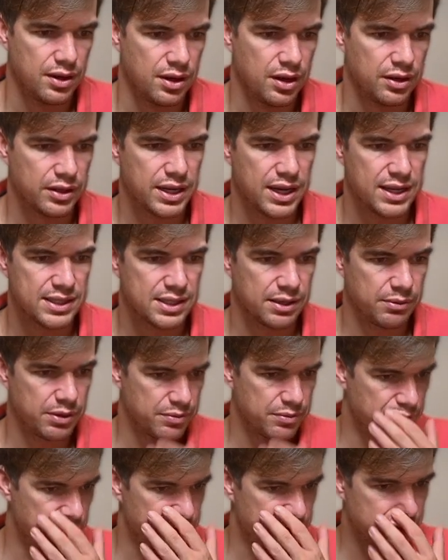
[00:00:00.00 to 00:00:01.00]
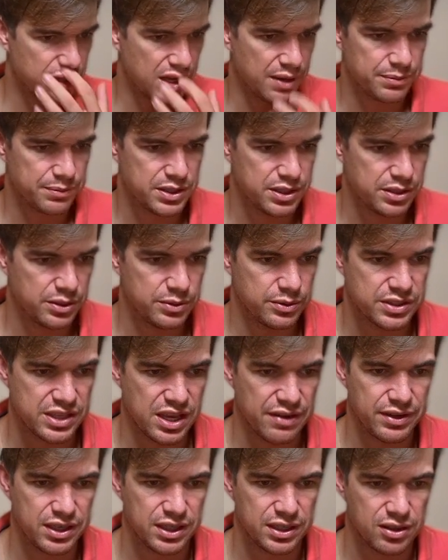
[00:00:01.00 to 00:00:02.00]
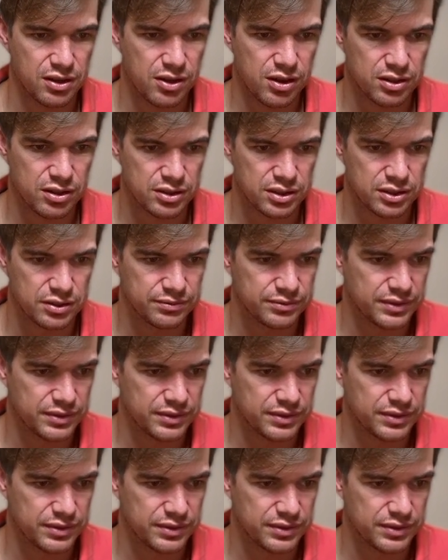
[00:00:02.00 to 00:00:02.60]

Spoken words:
Okay, so we've moved up to 7 o'clock.